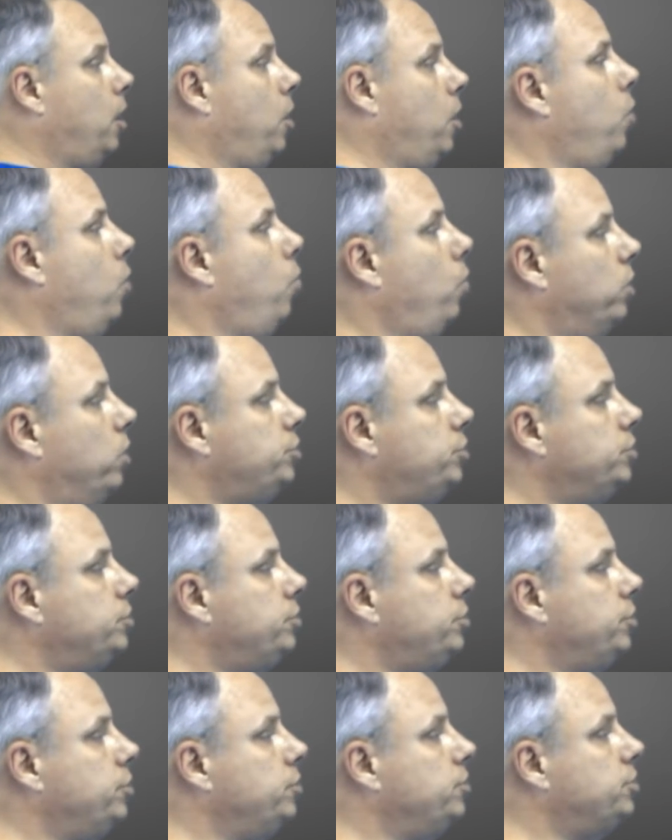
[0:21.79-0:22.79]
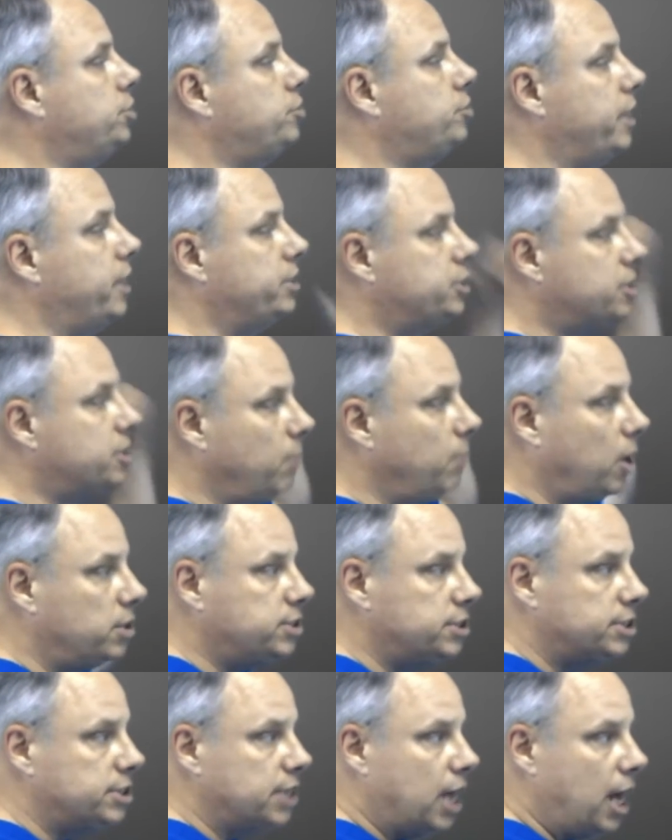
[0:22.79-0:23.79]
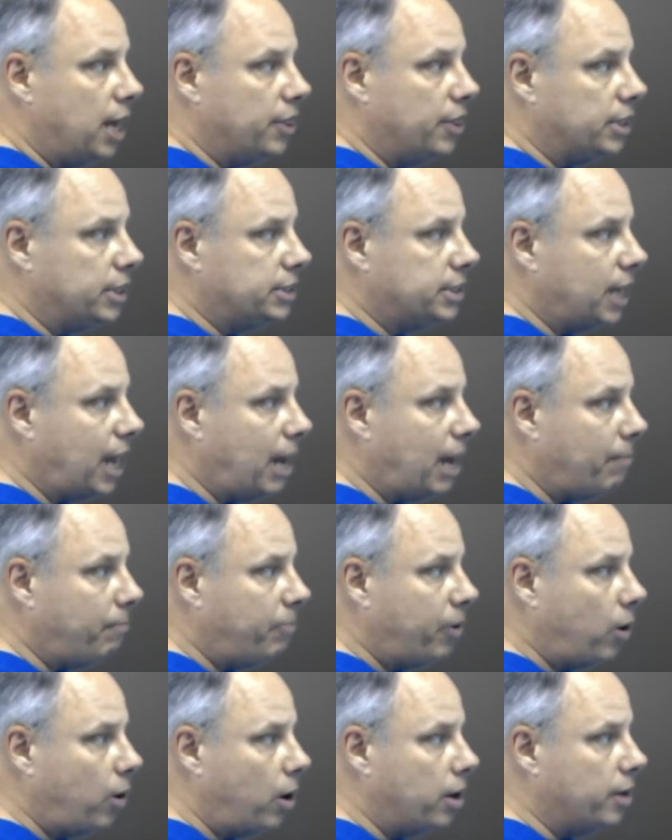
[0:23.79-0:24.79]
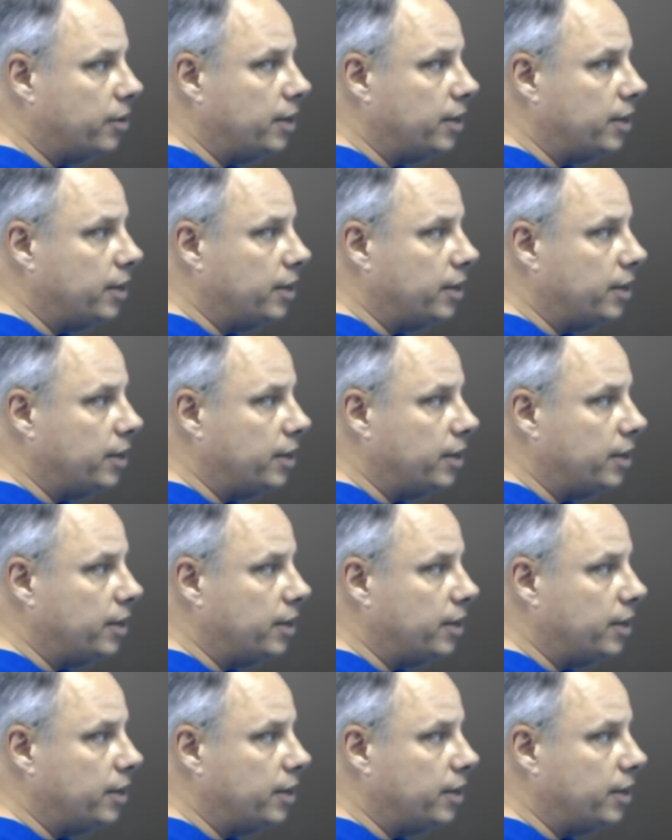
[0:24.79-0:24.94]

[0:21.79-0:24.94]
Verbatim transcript: What you'll do to stretch the muscles on the top part of the